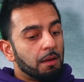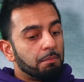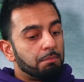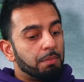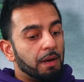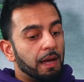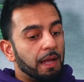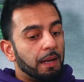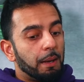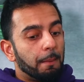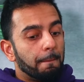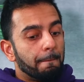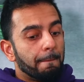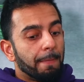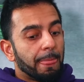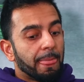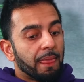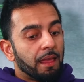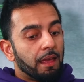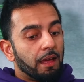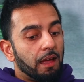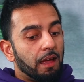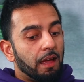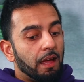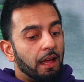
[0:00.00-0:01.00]
But
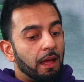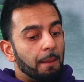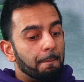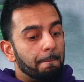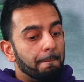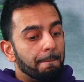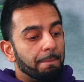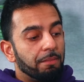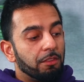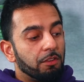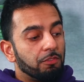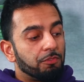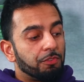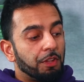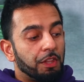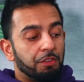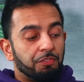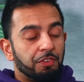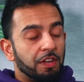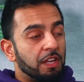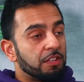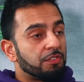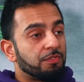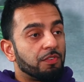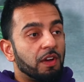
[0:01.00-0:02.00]
um, for the
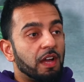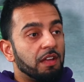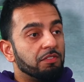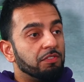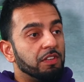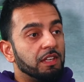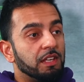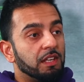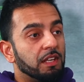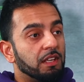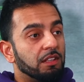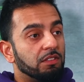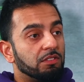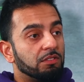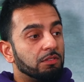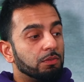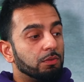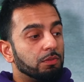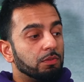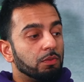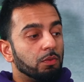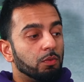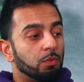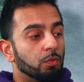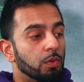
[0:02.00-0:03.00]
first five years,
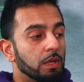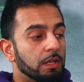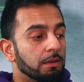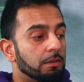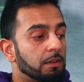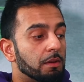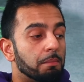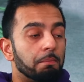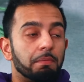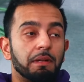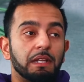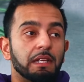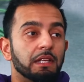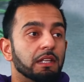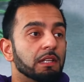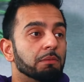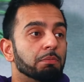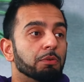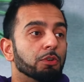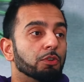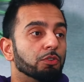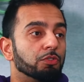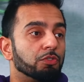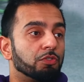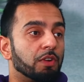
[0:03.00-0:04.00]
we completely
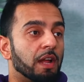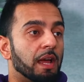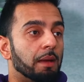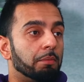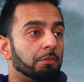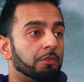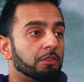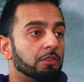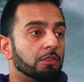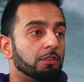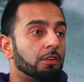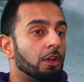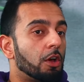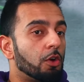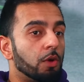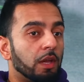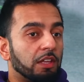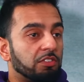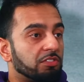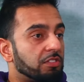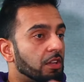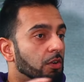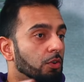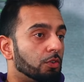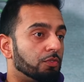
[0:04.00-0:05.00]
bootstrapped, no
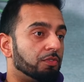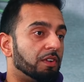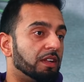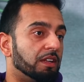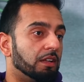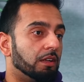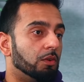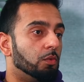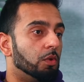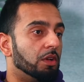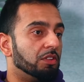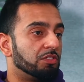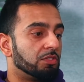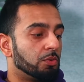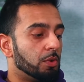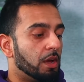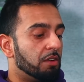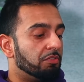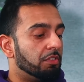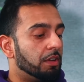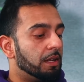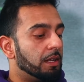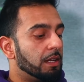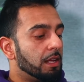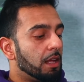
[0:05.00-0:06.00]
external funding
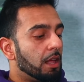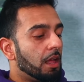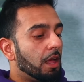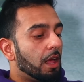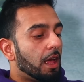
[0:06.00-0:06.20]
whatsoever. Okay.